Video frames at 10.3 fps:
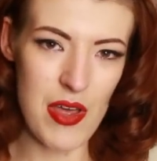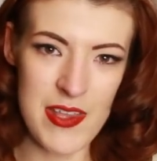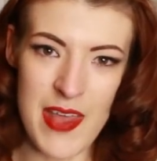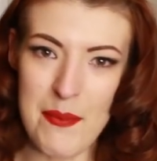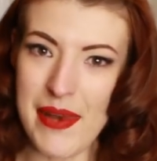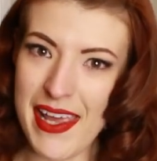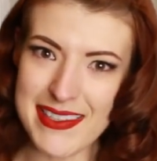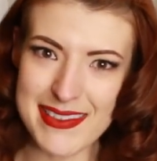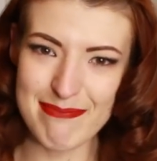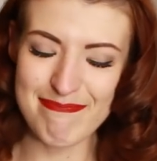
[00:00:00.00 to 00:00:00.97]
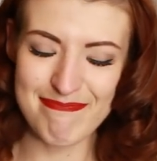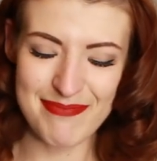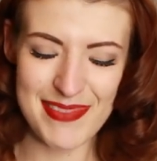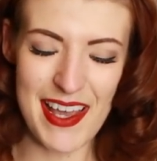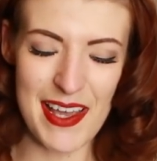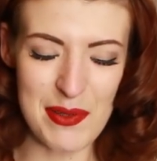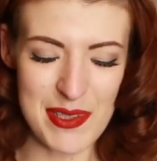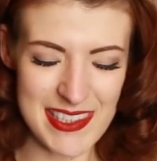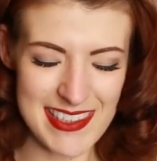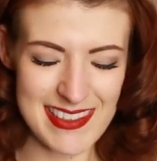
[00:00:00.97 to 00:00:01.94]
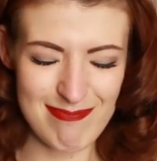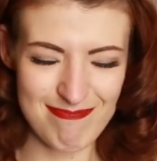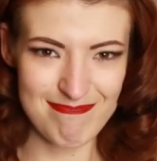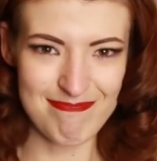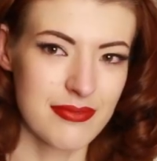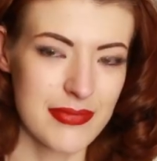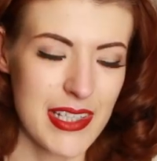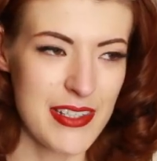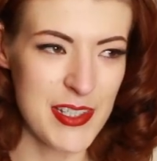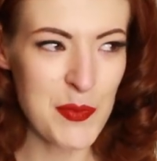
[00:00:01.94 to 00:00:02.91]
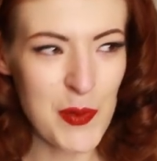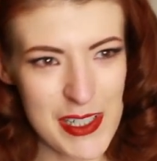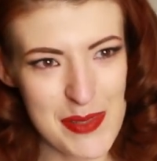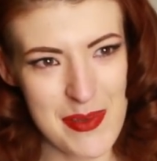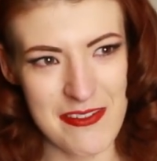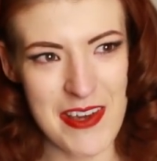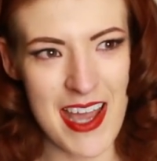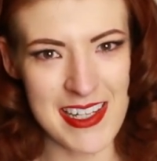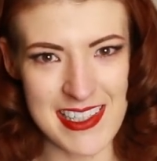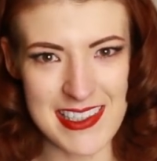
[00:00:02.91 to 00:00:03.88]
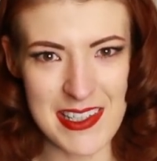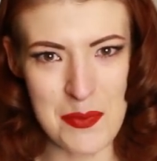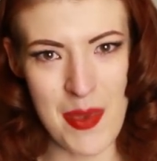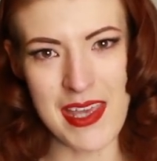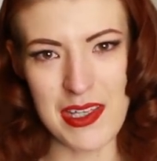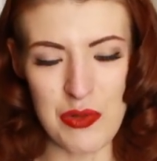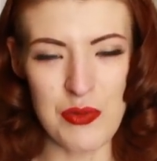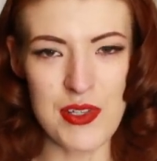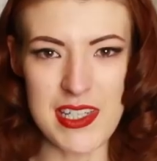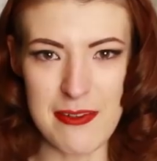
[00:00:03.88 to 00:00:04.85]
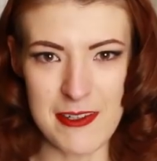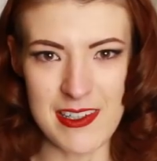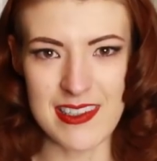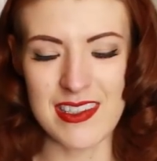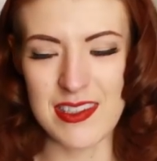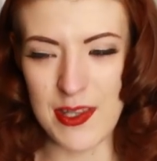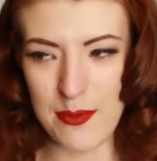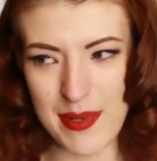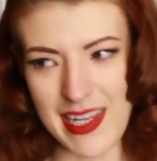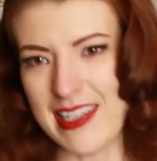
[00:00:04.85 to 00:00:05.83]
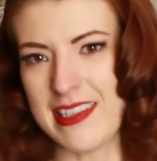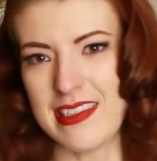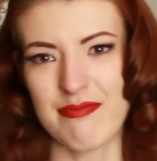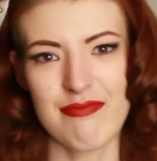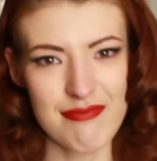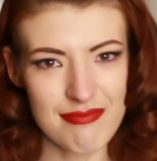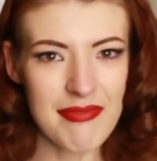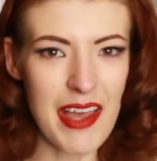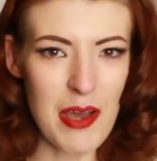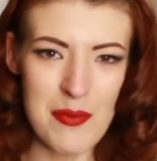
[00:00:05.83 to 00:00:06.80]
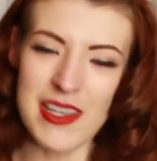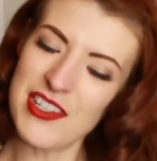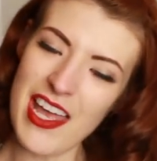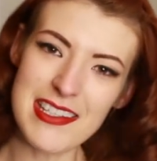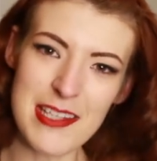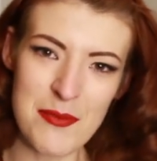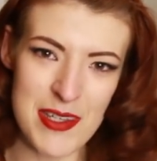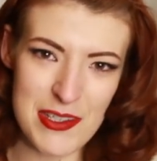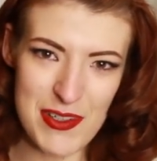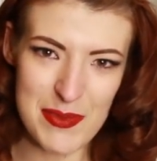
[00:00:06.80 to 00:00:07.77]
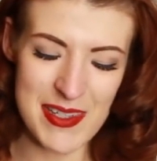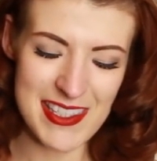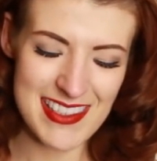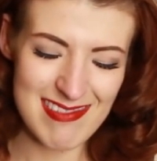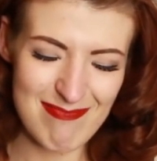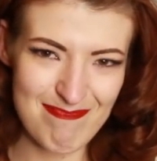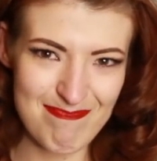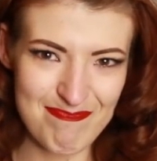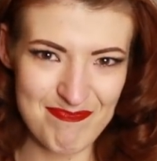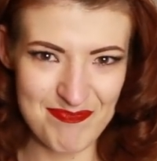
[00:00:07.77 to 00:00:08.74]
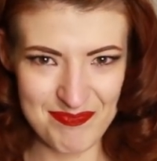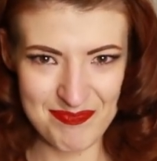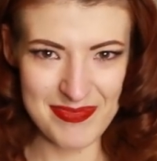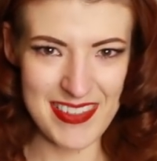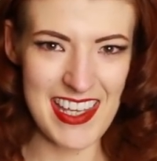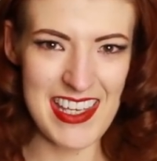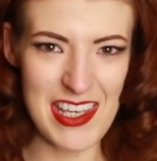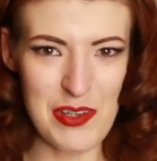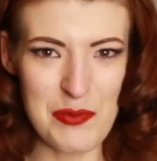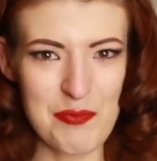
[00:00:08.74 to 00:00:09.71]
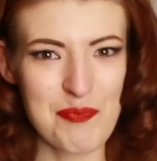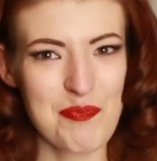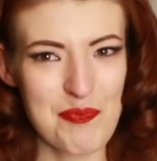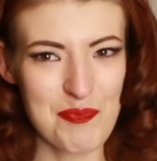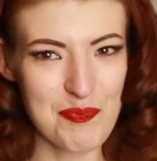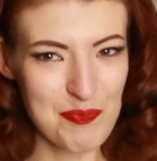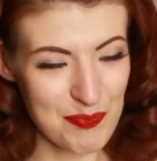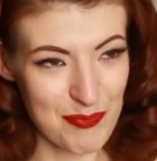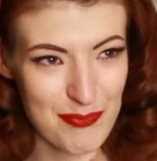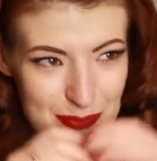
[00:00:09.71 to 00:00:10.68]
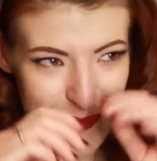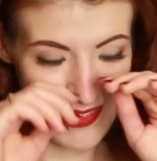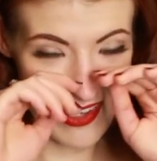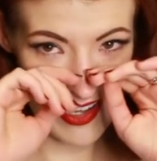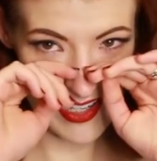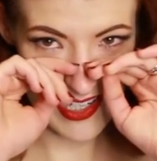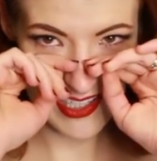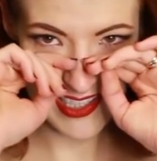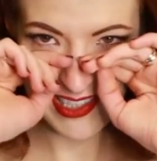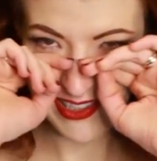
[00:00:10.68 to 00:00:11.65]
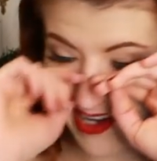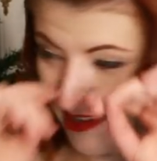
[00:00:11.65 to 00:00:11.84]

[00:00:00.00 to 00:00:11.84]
in that place that I was. The smallest bit of kindness can make all the difference, so please help me share some this Christmas. Thank you. I need a tissue